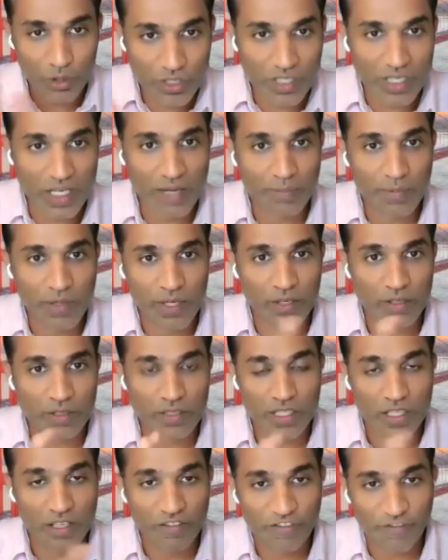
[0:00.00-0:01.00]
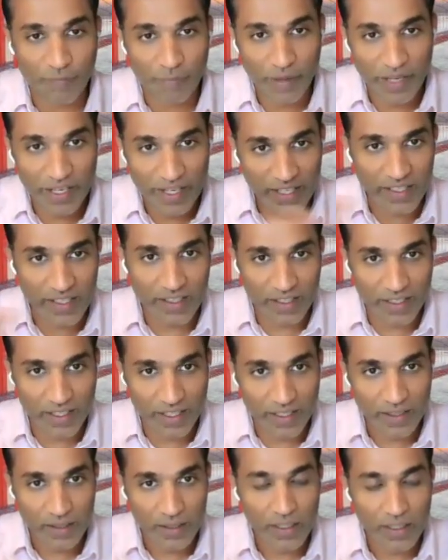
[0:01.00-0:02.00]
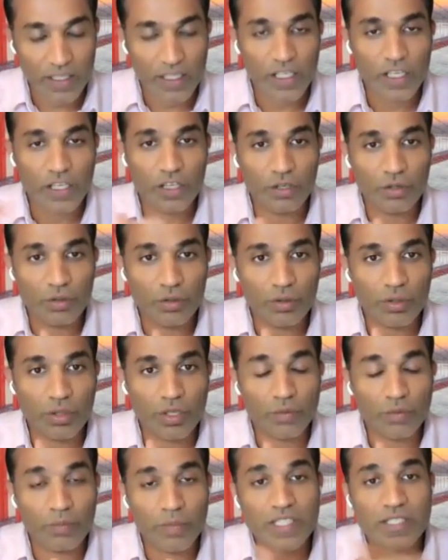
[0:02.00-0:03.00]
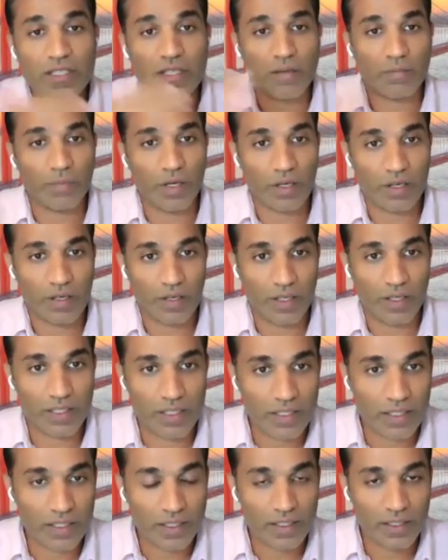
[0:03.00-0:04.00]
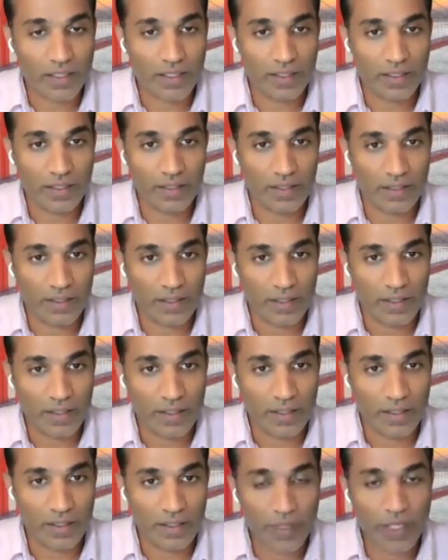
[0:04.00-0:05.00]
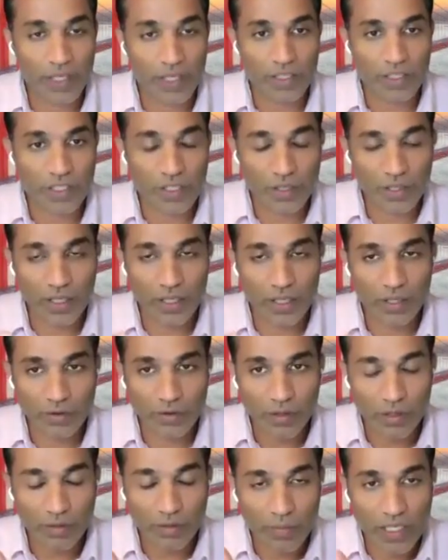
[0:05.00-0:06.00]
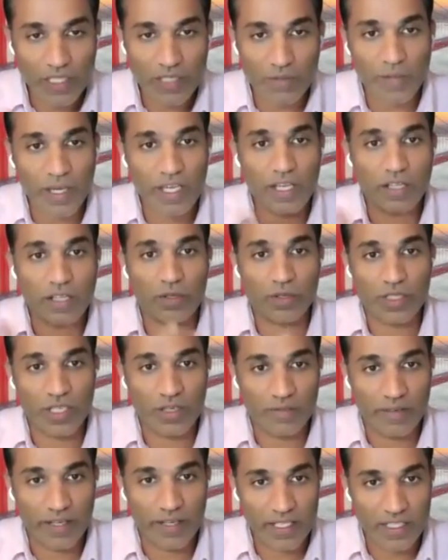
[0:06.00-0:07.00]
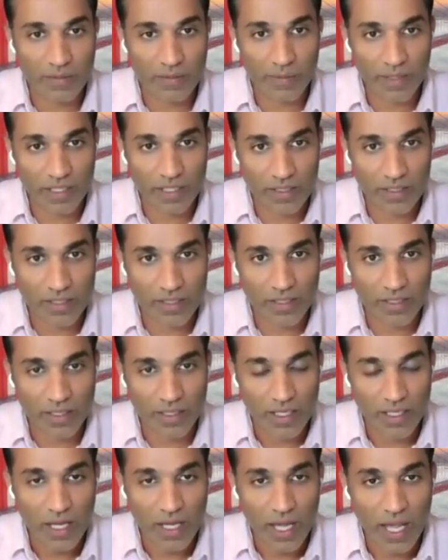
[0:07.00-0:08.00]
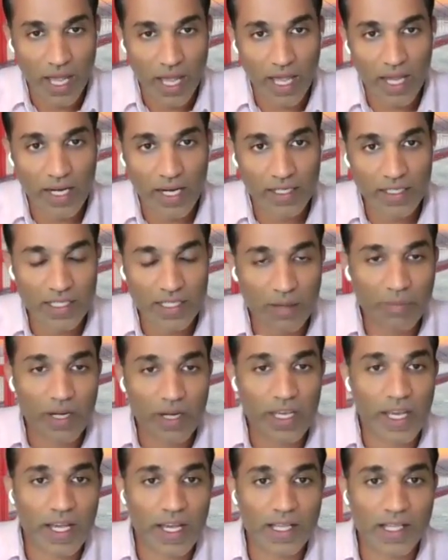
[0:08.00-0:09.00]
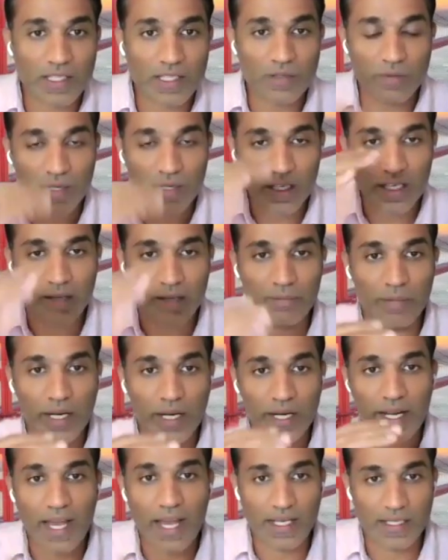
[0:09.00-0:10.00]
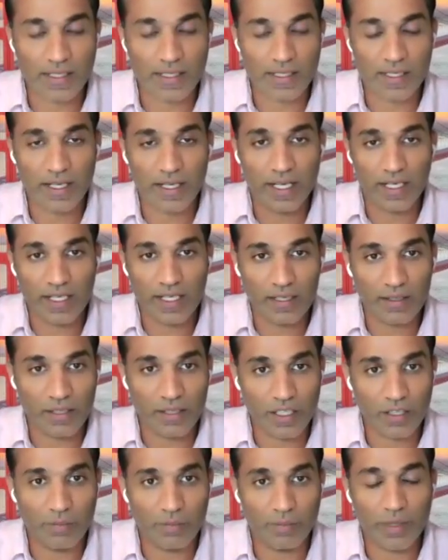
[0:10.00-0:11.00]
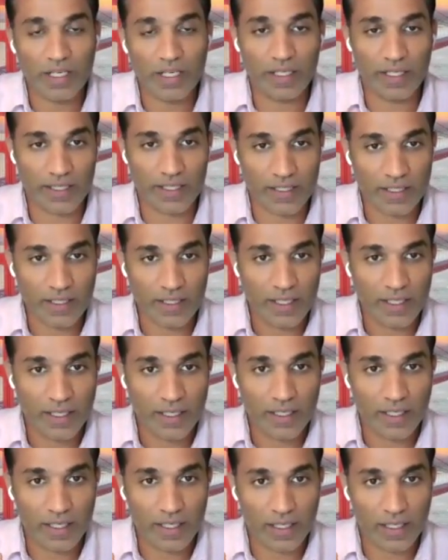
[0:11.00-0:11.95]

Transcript: bootstrapping yourself perennially, you you miss the market sure. because you you you miss making those investments, and somebody else will come and accelerate and you know build that